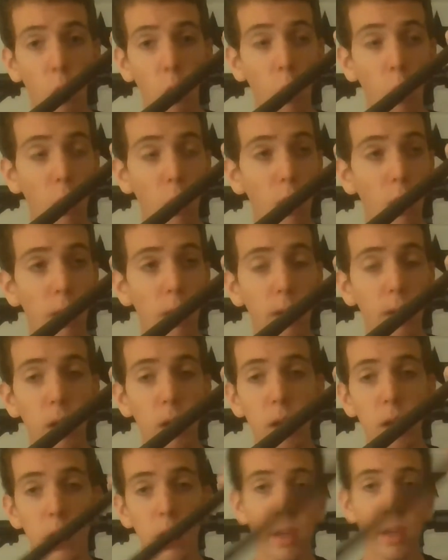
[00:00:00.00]
or
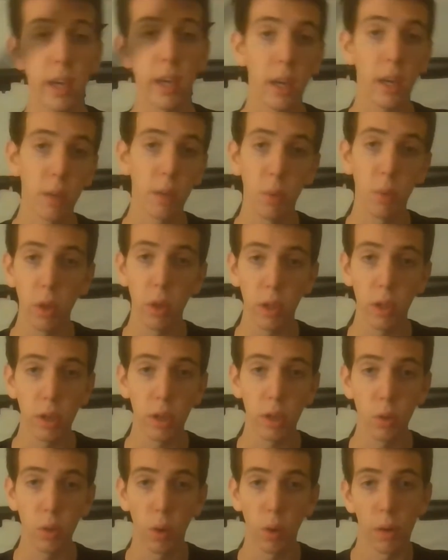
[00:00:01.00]
get a
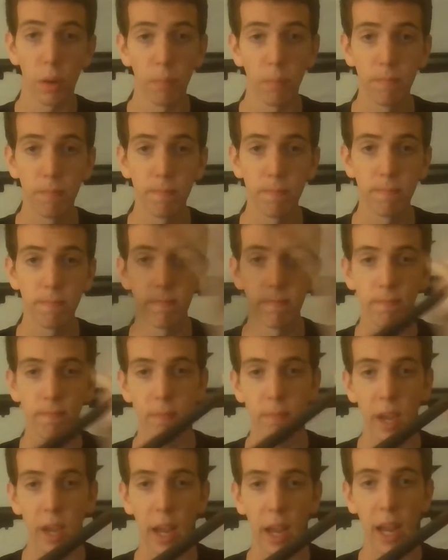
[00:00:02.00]
completely new one.
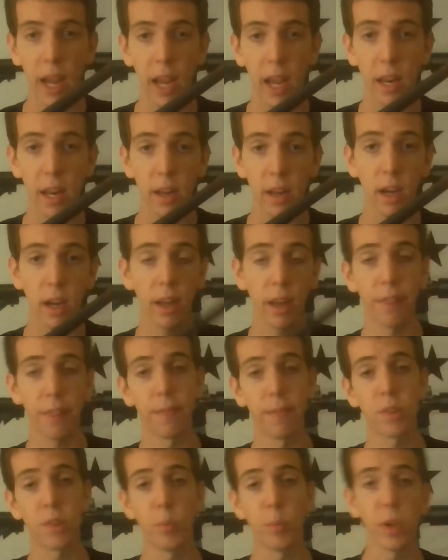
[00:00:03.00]
And
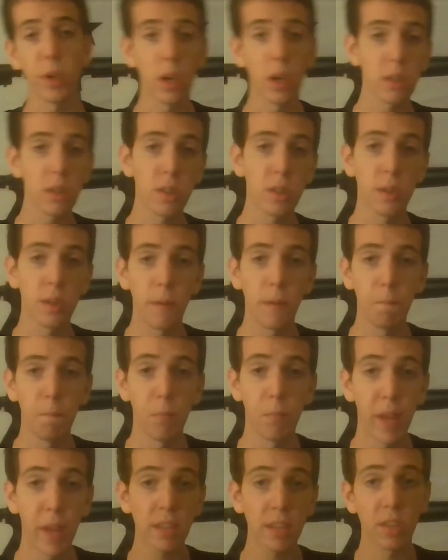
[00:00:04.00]
to be honest,
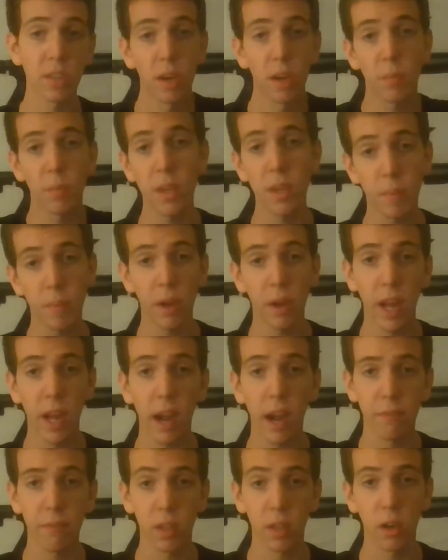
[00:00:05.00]
that's going to be about
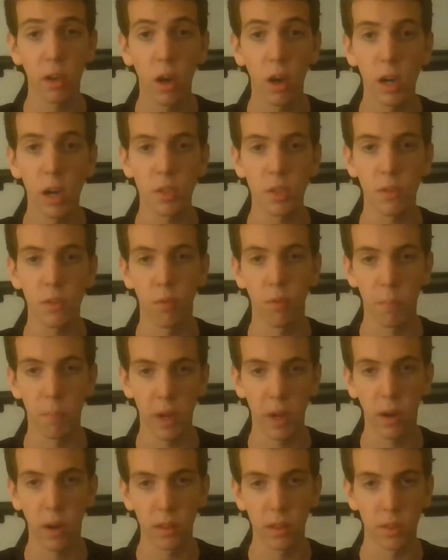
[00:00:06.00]
half the cost of
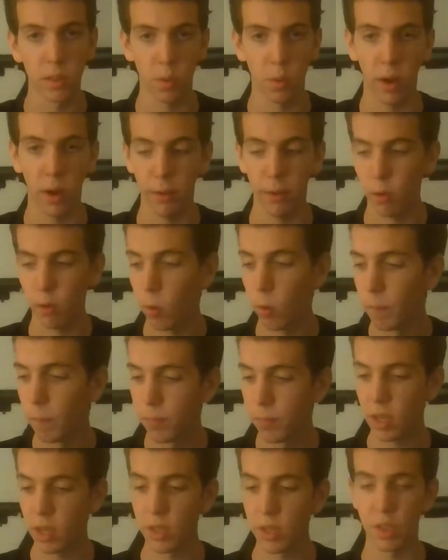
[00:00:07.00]
repairing this rifle,
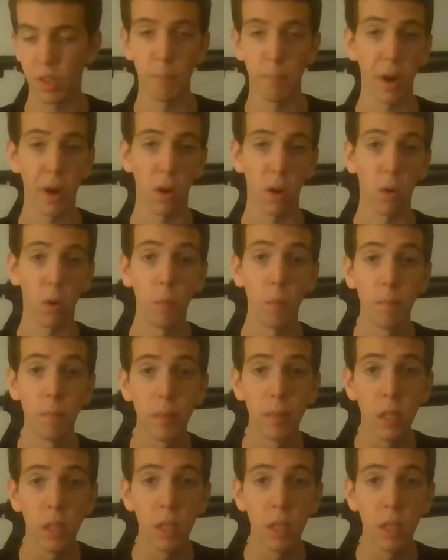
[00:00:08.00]
is the barrel.